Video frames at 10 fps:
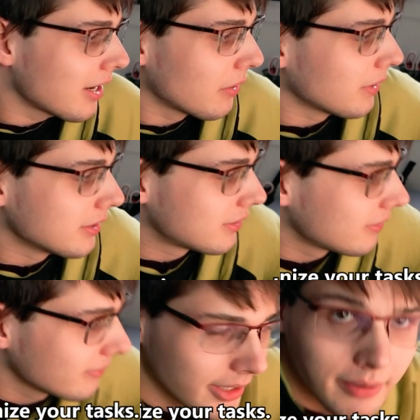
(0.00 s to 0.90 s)

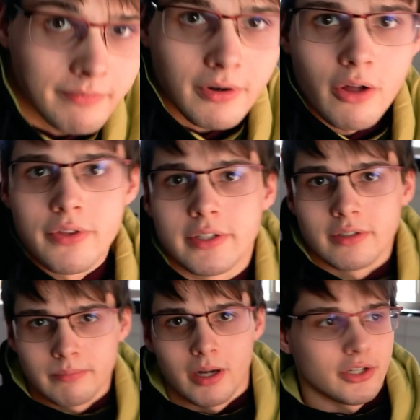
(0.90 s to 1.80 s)
categories, you know, for all
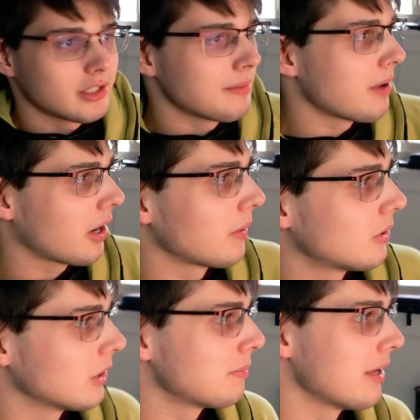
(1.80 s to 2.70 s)
these projects. I'm not going
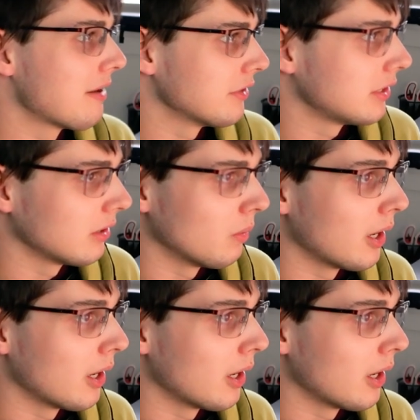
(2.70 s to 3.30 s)
to explain every single